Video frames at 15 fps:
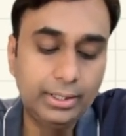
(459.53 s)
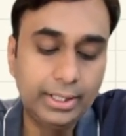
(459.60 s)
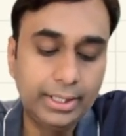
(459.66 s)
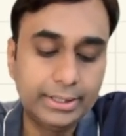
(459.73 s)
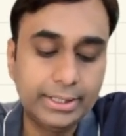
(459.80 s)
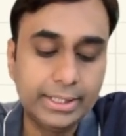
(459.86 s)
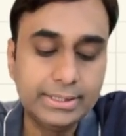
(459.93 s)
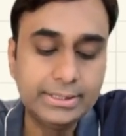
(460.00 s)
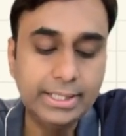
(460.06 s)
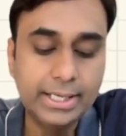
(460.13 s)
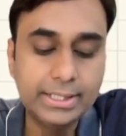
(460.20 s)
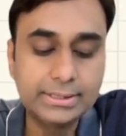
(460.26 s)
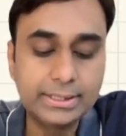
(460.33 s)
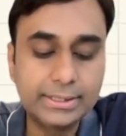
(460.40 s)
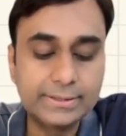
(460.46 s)
In this
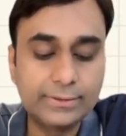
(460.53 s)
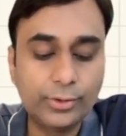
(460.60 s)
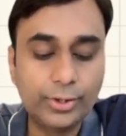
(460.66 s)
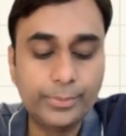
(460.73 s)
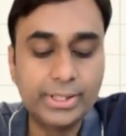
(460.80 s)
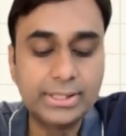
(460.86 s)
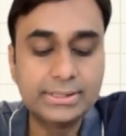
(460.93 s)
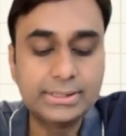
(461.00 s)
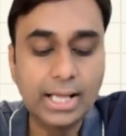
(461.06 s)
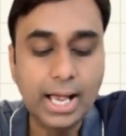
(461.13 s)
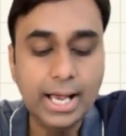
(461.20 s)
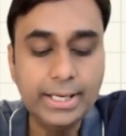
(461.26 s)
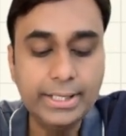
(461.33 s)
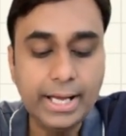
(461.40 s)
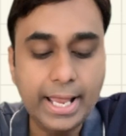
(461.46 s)
case, it is going to be
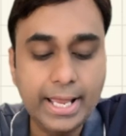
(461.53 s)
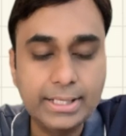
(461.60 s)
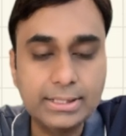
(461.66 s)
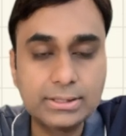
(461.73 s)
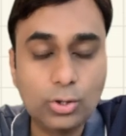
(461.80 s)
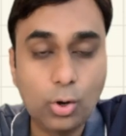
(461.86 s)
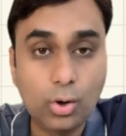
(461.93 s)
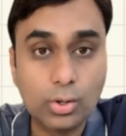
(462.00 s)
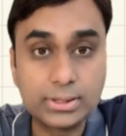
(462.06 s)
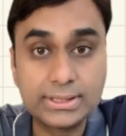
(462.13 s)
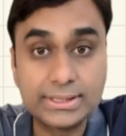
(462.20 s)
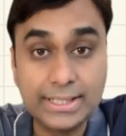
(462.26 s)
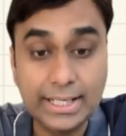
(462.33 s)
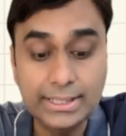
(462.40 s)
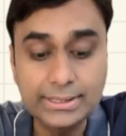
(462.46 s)
sine x cos
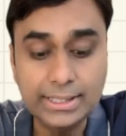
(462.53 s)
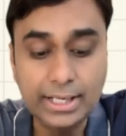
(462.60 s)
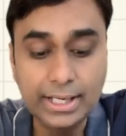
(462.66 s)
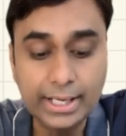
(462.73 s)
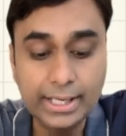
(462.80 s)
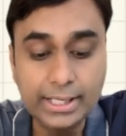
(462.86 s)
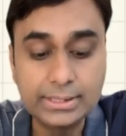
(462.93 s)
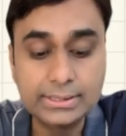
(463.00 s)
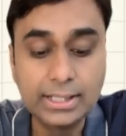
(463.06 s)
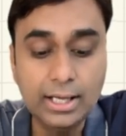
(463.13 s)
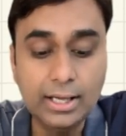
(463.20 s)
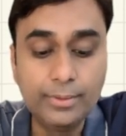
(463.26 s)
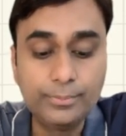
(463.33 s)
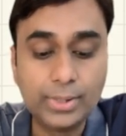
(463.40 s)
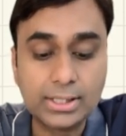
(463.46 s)
delta x
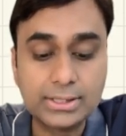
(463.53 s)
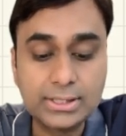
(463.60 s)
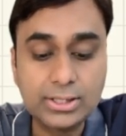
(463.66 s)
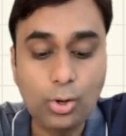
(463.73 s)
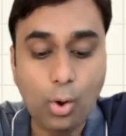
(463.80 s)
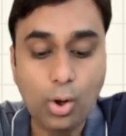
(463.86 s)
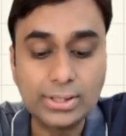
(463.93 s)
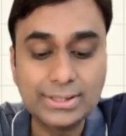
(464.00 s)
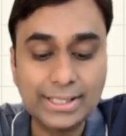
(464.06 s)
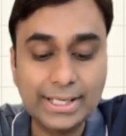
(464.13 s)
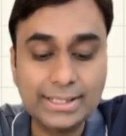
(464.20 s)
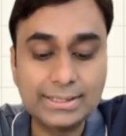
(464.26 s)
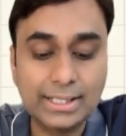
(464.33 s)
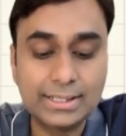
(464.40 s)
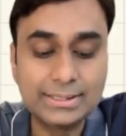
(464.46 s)
plus cos
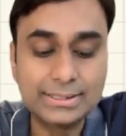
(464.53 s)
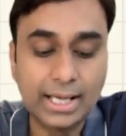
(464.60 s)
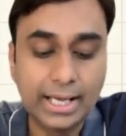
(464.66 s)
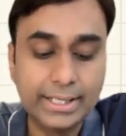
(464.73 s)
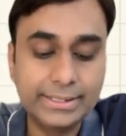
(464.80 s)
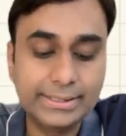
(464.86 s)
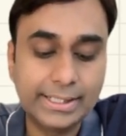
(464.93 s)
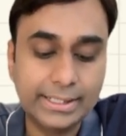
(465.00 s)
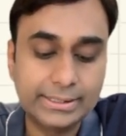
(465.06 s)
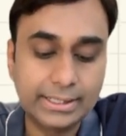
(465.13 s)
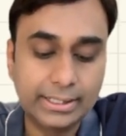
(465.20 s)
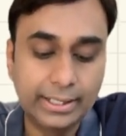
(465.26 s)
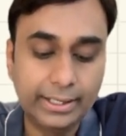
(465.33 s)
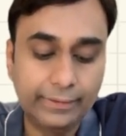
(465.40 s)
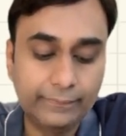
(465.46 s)
x sine delta
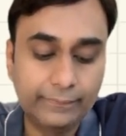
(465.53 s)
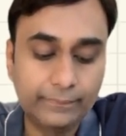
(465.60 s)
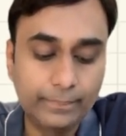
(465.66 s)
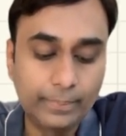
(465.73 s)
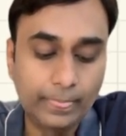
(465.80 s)
x.